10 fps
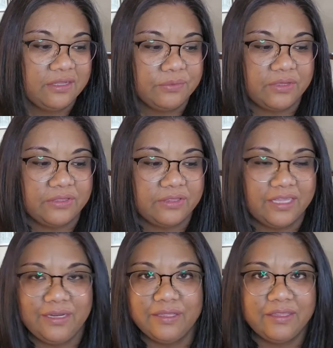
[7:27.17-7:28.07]
with
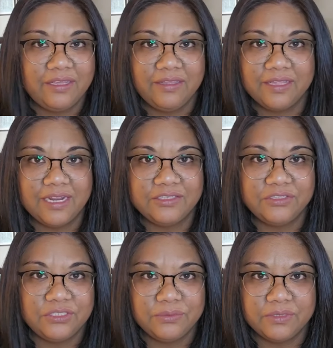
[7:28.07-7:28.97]
anything that has to
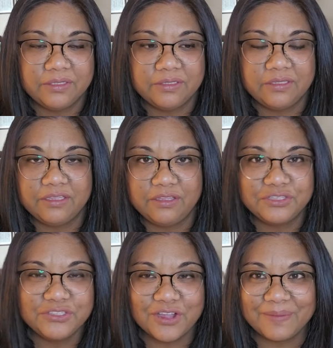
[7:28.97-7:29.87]
do with
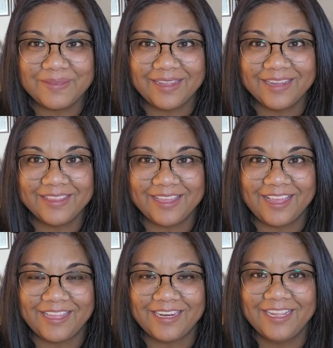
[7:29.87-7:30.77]
this topic,
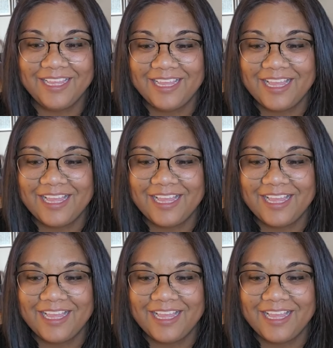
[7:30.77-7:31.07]
then